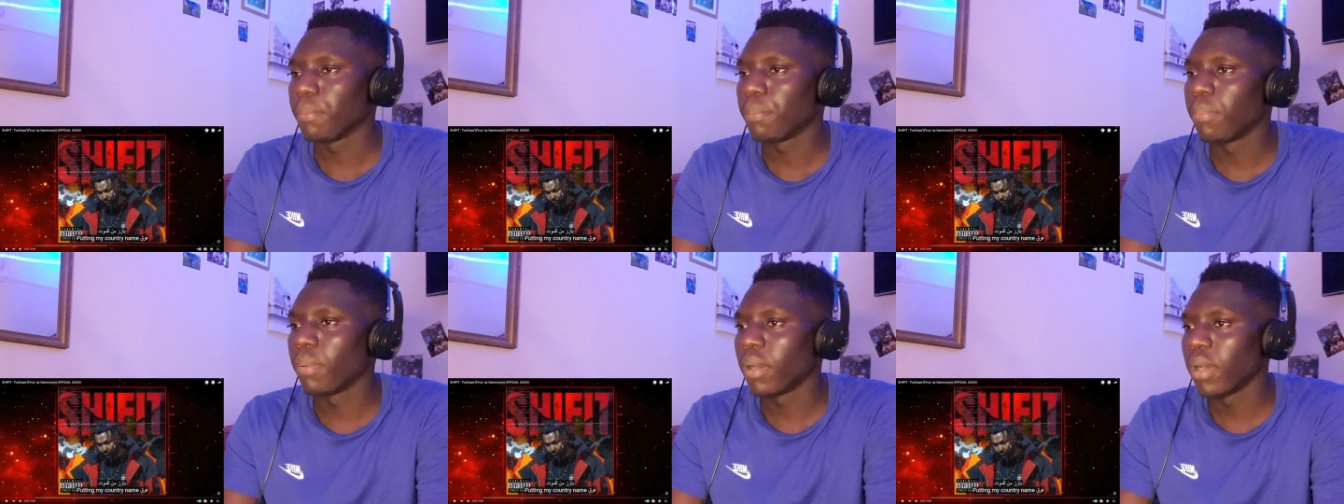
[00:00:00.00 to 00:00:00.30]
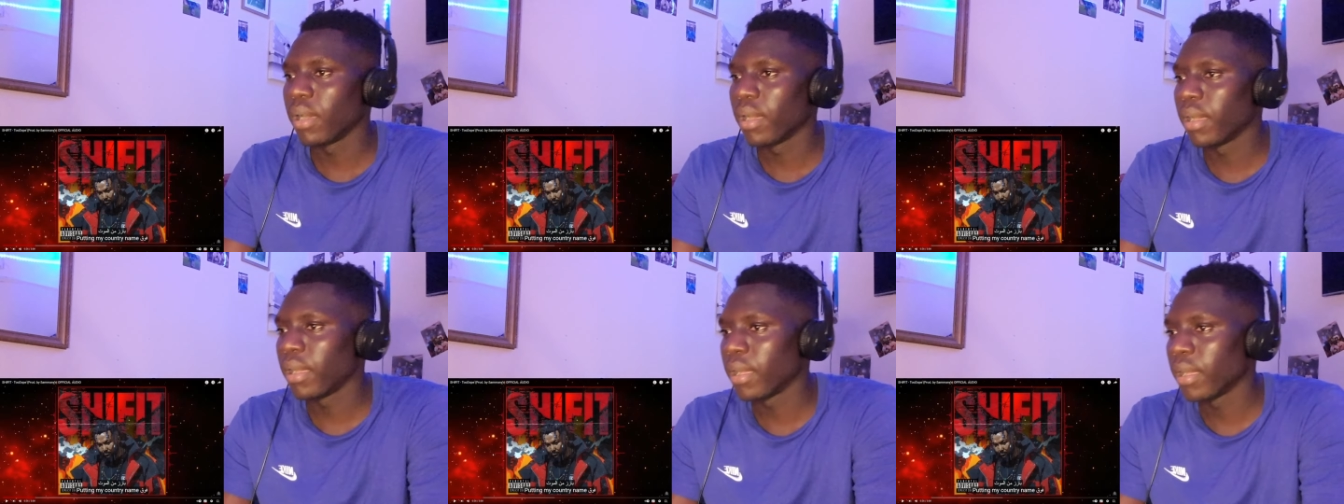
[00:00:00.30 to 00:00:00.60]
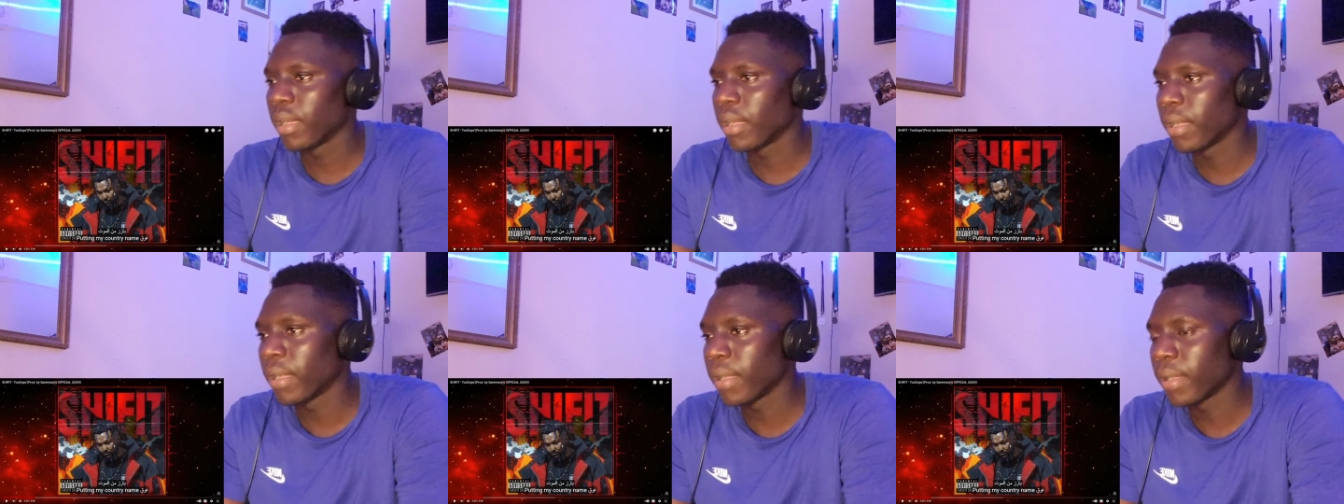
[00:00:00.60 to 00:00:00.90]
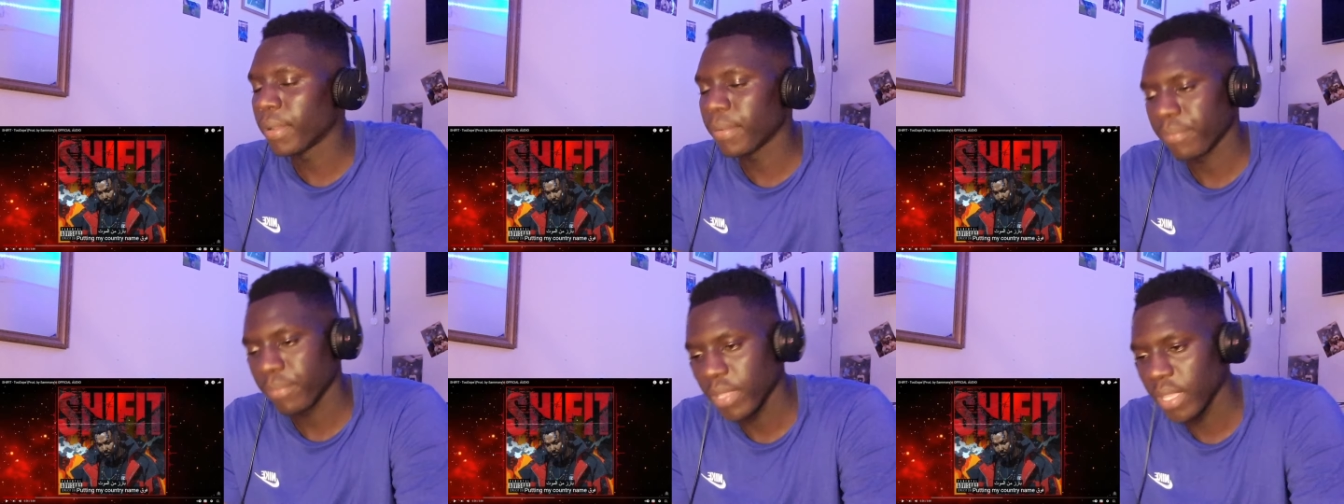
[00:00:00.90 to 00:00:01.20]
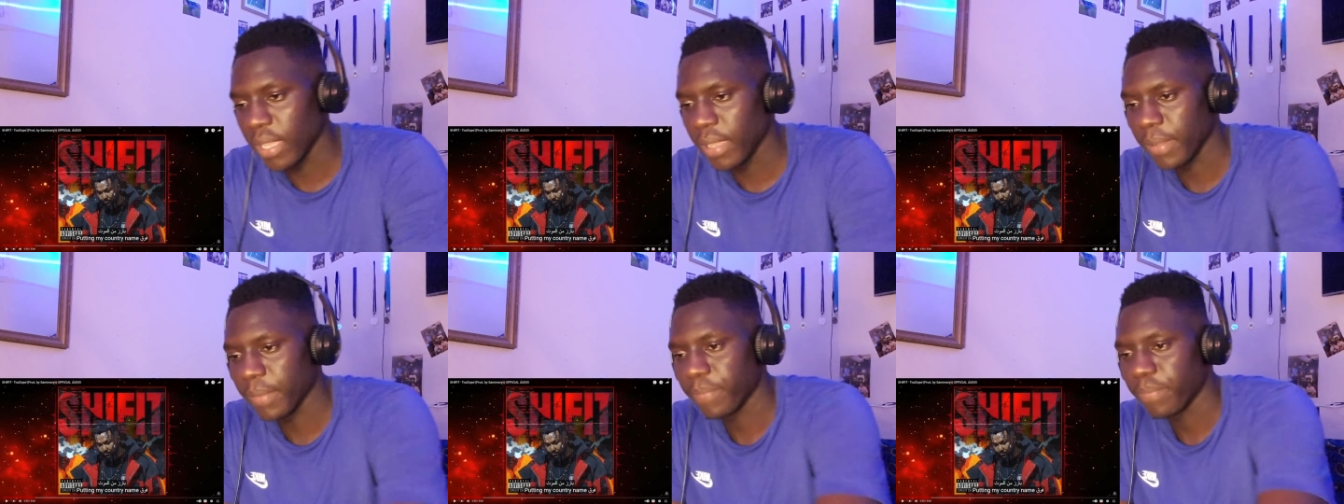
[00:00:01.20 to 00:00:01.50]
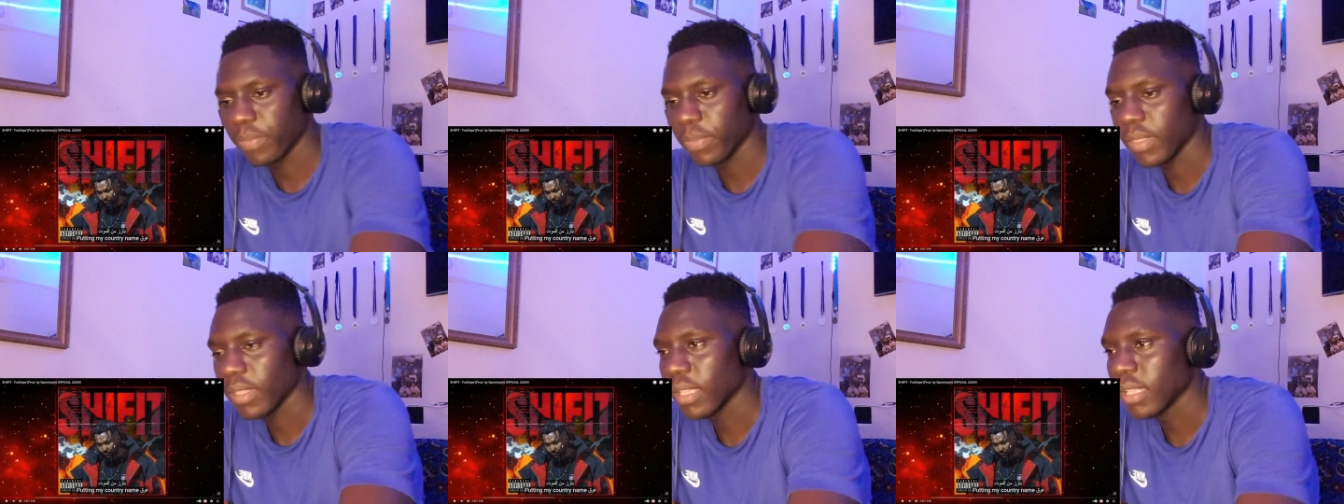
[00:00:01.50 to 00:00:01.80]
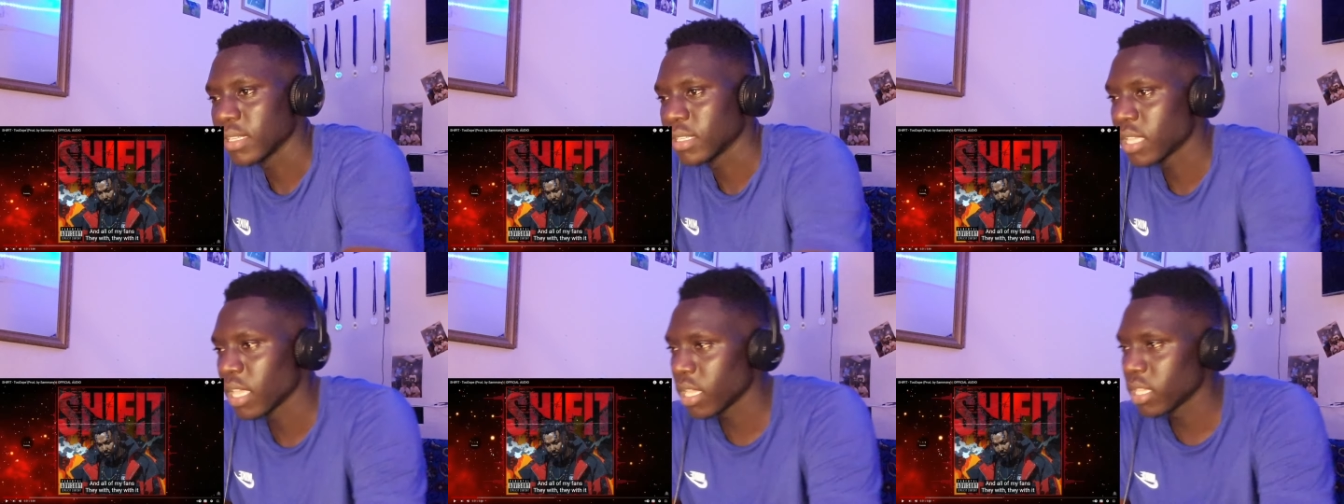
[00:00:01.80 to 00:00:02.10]
But yeah,
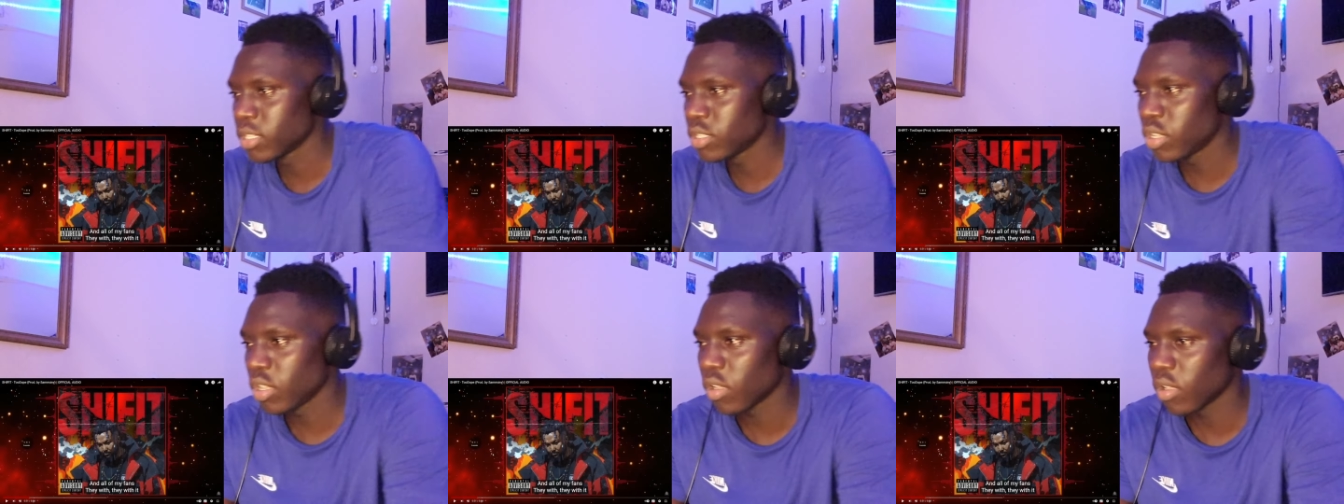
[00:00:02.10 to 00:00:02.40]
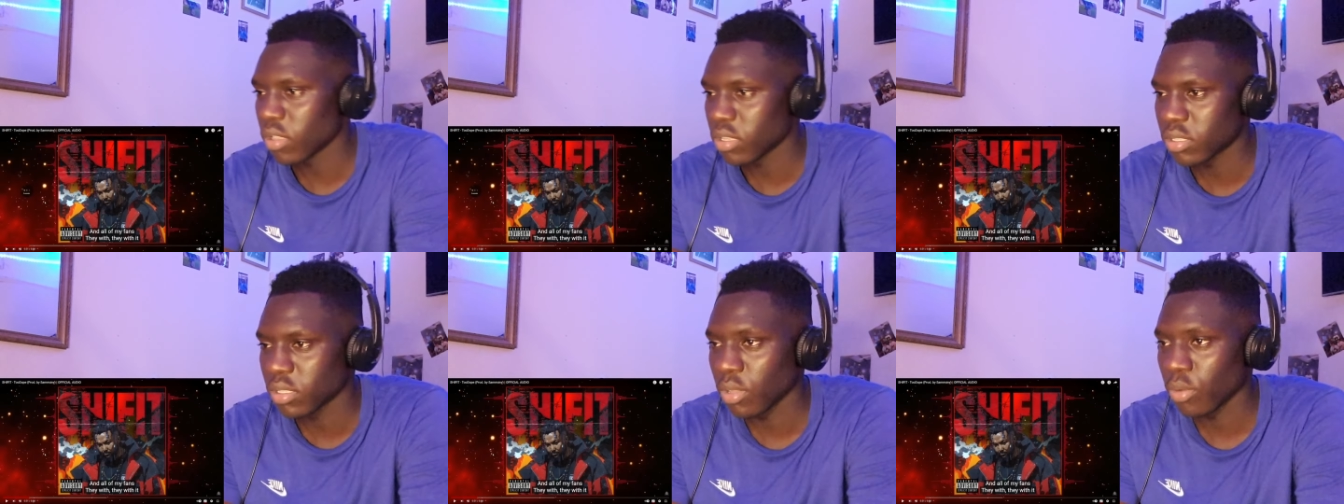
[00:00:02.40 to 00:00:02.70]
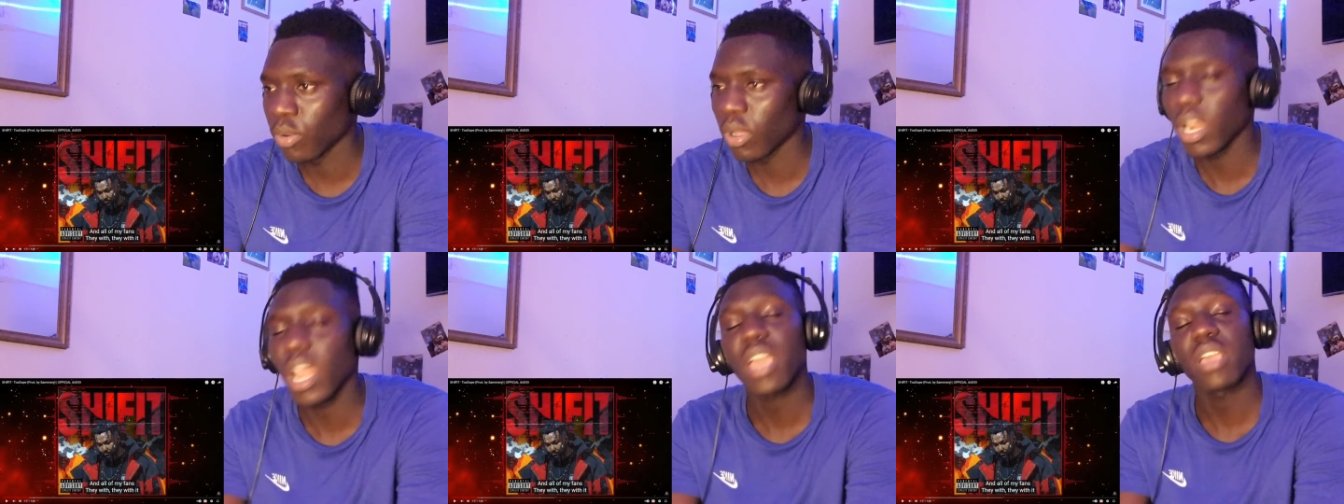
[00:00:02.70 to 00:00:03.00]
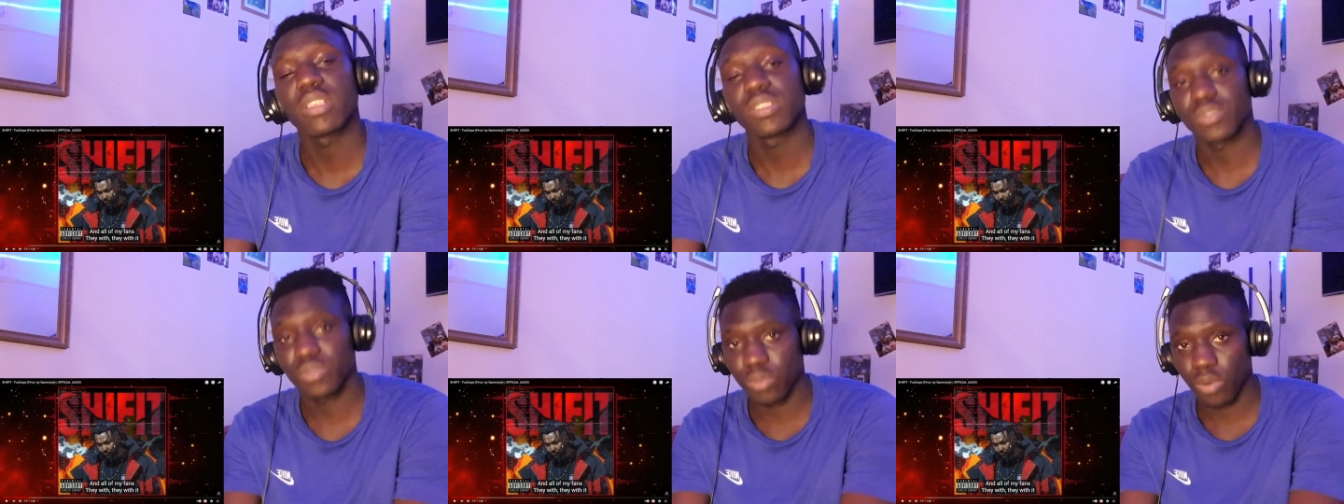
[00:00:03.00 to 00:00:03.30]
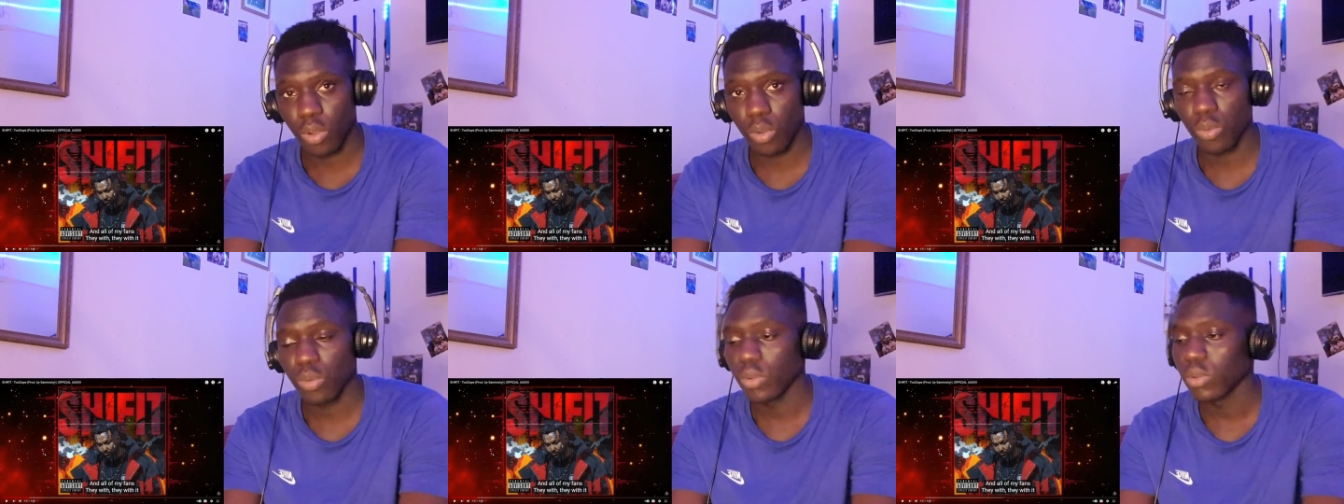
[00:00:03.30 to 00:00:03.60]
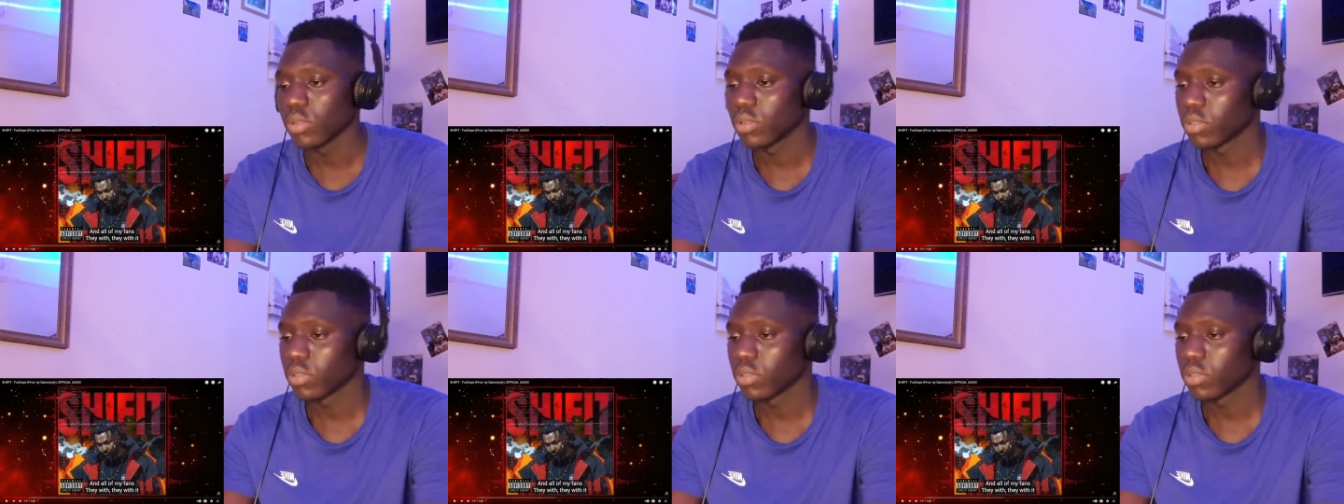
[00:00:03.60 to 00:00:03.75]
he's getting serious now. I like his flow.